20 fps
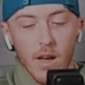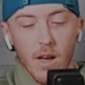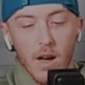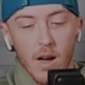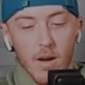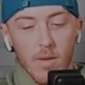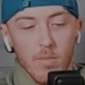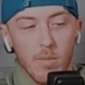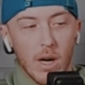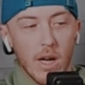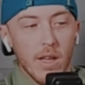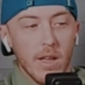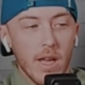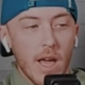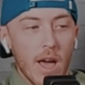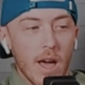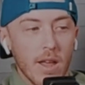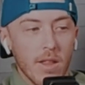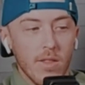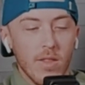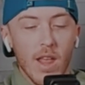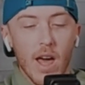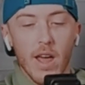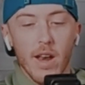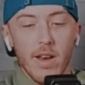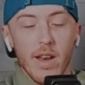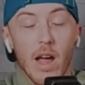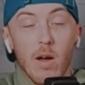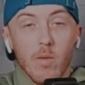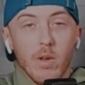But yeah,
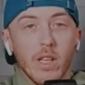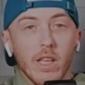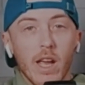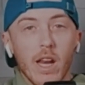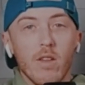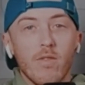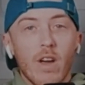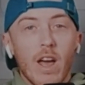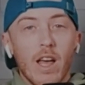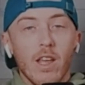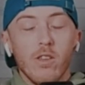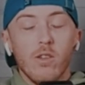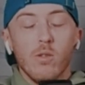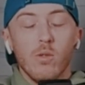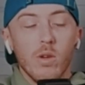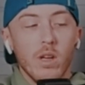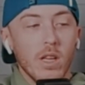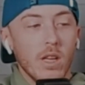not really any value.